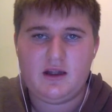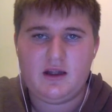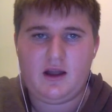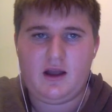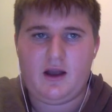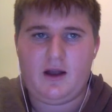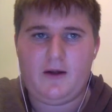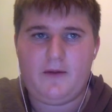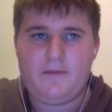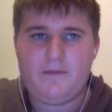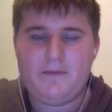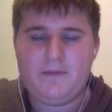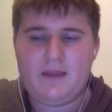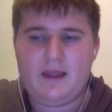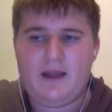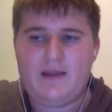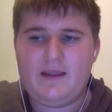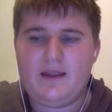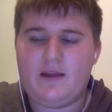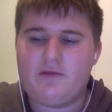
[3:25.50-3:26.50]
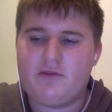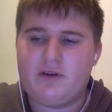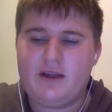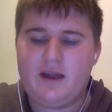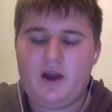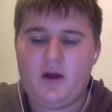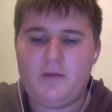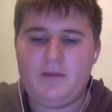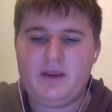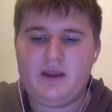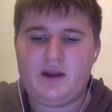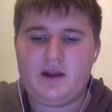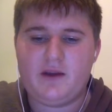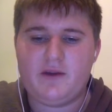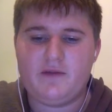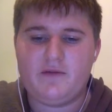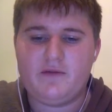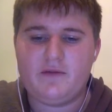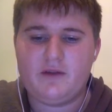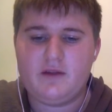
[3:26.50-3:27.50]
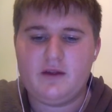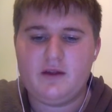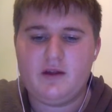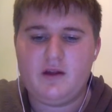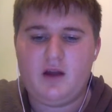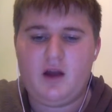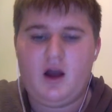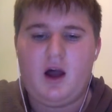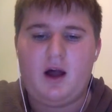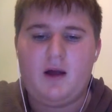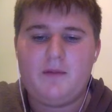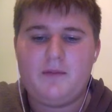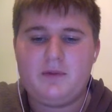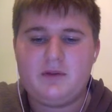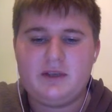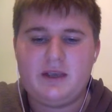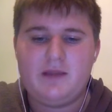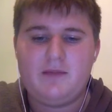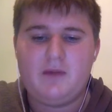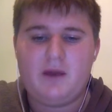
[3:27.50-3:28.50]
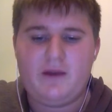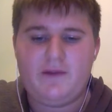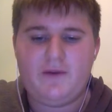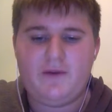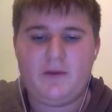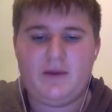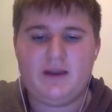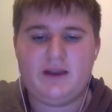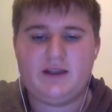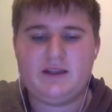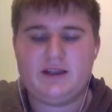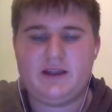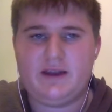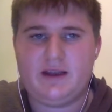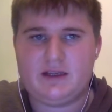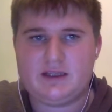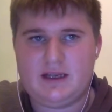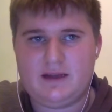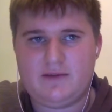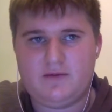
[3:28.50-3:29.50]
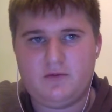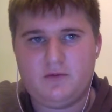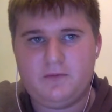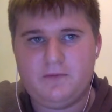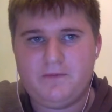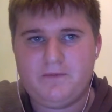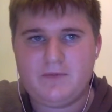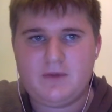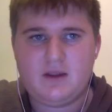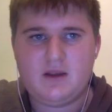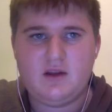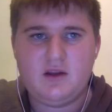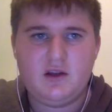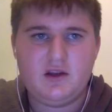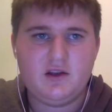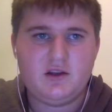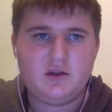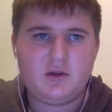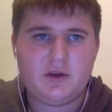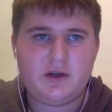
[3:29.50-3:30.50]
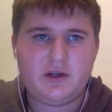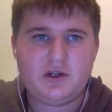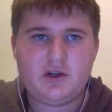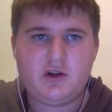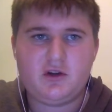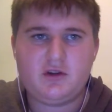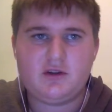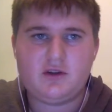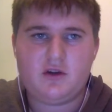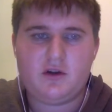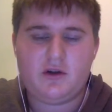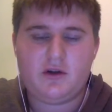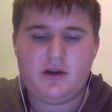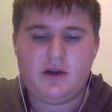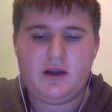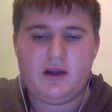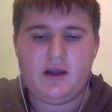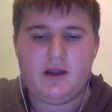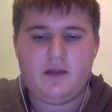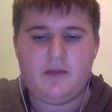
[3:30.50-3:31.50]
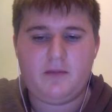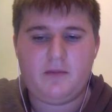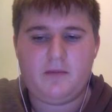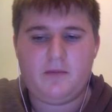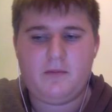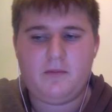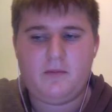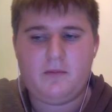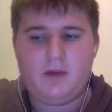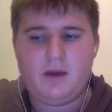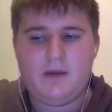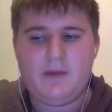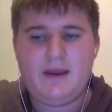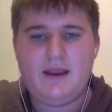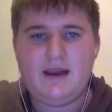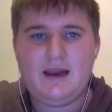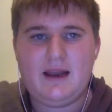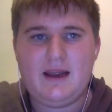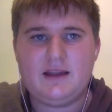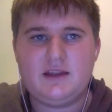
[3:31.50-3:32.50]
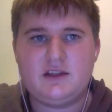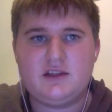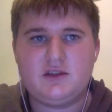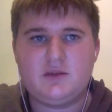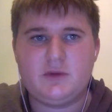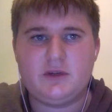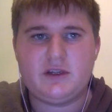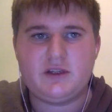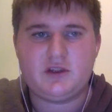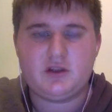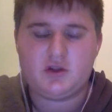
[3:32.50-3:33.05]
and yeah, it really helped me kind of take my filmmaking to that next level. So I shot on my main lens, which is the